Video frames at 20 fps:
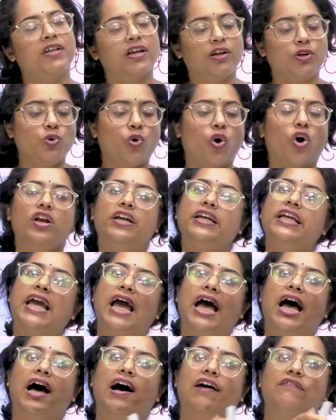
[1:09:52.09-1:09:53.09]
you already
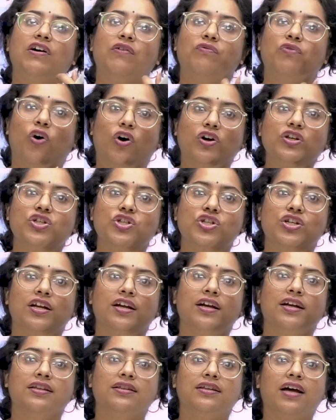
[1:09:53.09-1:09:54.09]
have a watch
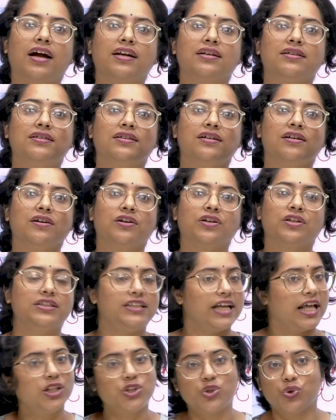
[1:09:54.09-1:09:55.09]
that
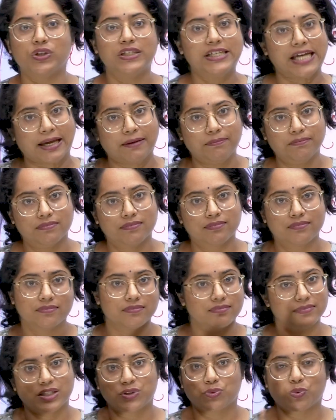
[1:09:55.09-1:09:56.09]
tells you the time.
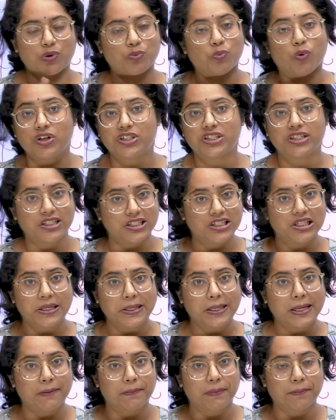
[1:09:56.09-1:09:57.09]
That's what watch initially
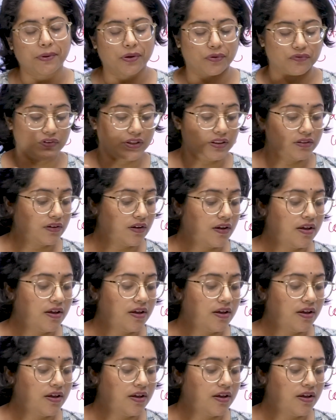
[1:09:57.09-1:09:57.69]
came about with.